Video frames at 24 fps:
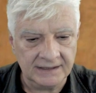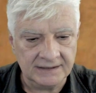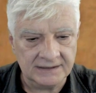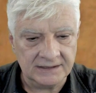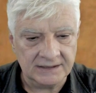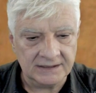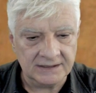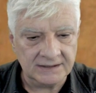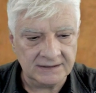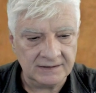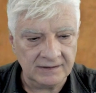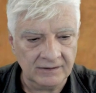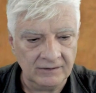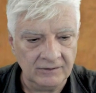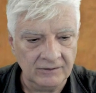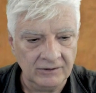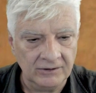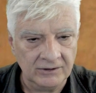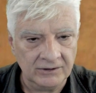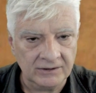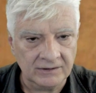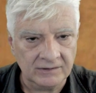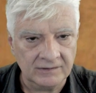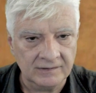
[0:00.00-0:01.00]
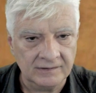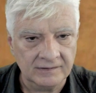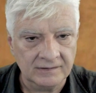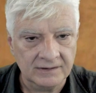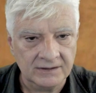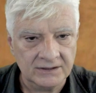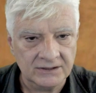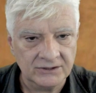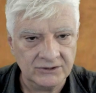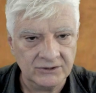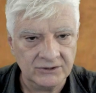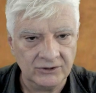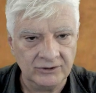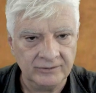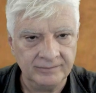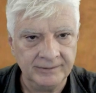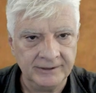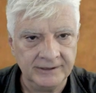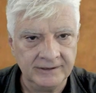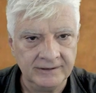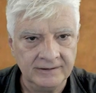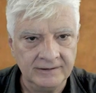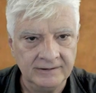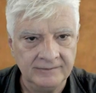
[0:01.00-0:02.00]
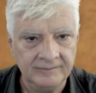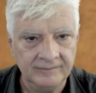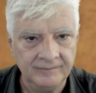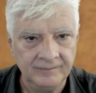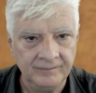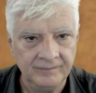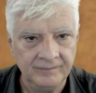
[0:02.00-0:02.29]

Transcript: They're just a lot sharper.